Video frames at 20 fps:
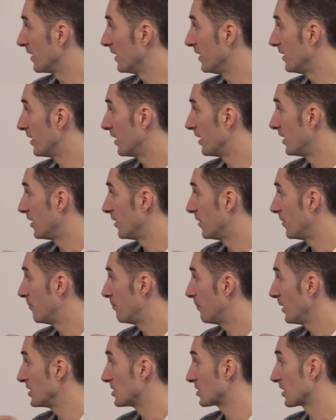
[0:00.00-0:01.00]

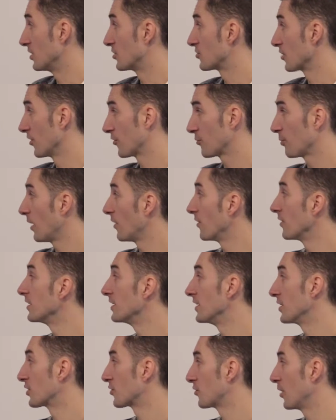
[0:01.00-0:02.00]
It basically
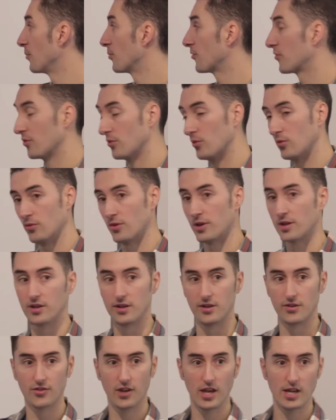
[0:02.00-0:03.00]
transparently encrypts all the
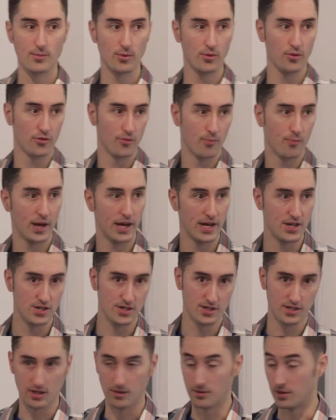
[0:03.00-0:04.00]
kind of tables and
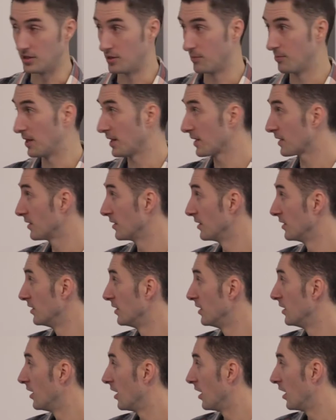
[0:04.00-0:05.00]
pages in the back.
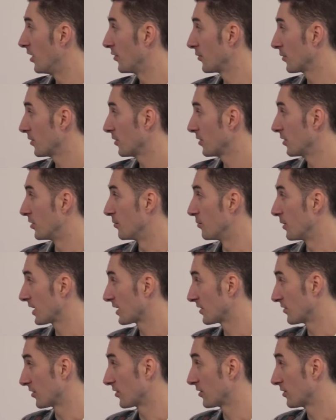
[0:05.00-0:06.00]

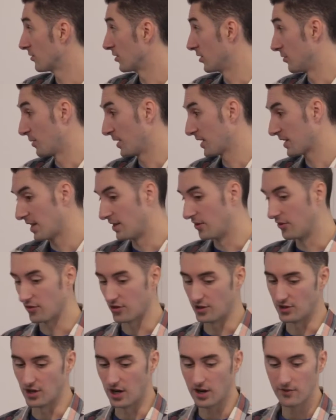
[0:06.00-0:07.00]
The back end,
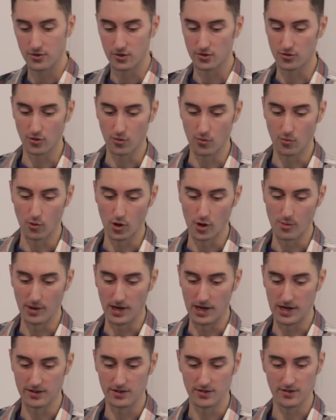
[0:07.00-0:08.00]
so you don't have to sort of worry
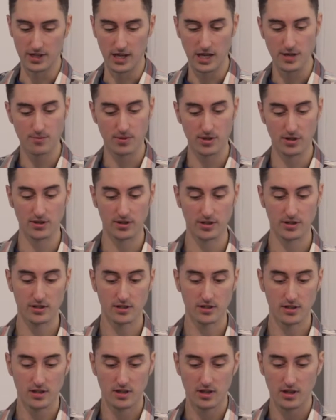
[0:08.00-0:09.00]
about anything. The
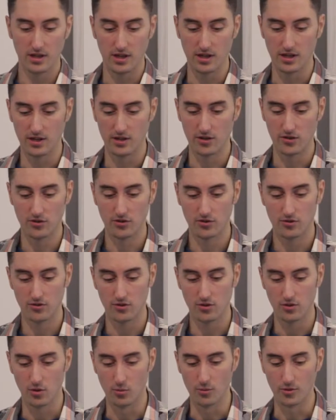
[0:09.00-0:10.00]
API
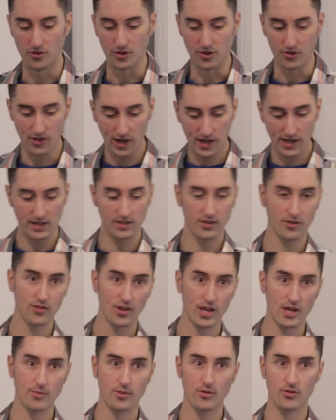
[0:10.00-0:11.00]
is almost exactly the
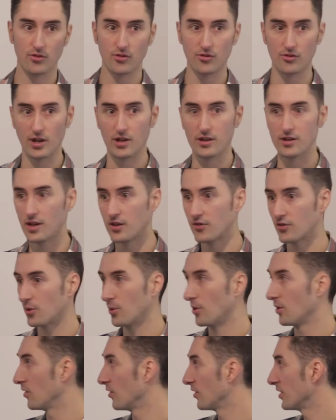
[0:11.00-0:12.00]
same as the standard
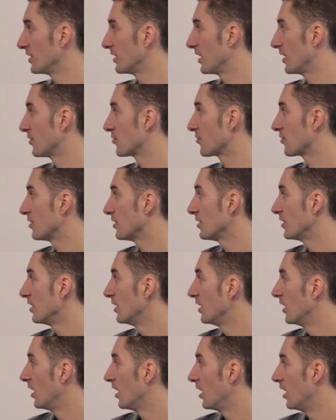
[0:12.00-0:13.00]
SQLite in Android.
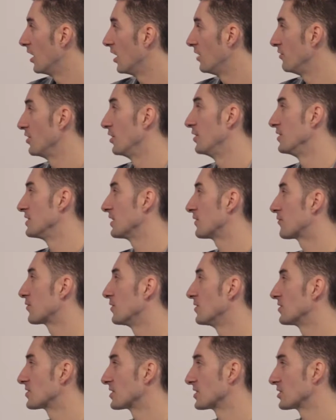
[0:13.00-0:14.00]
The only
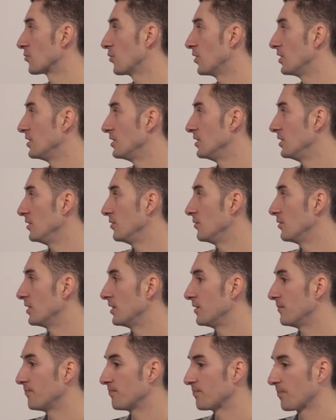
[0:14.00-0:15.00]
difference is when
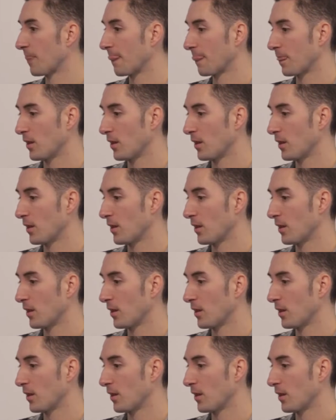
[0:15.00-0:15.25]
you